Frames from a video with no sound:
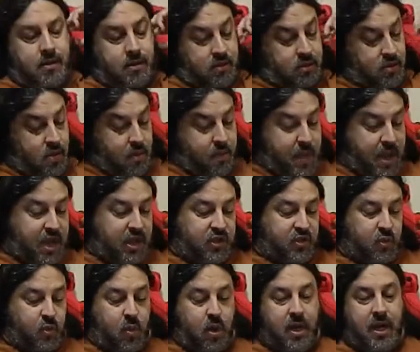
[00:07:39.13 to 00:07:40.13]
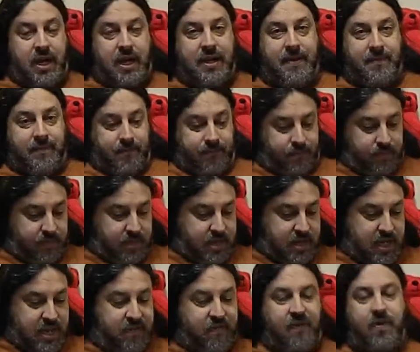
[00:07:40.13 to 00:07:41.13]
So that's why,
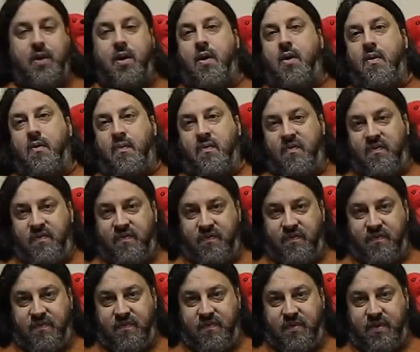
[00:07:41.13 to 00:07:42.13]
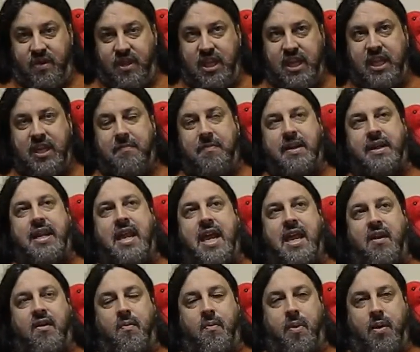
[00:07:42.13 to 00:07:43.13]
even though the
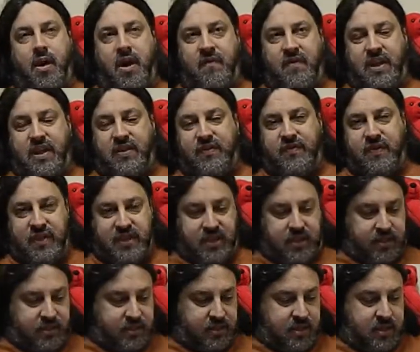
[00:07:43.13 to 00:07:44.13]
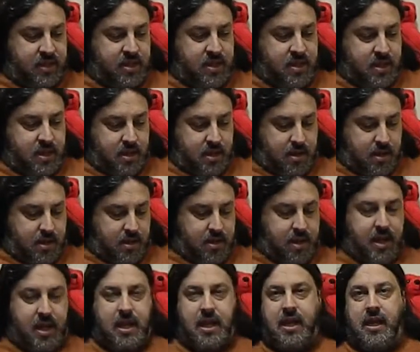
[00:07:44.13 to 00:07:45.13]
mechanical part of it is physics, uh,
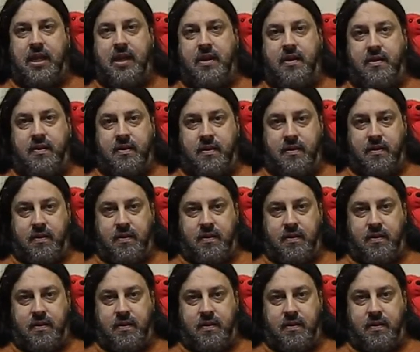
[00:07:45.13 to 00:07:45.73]
and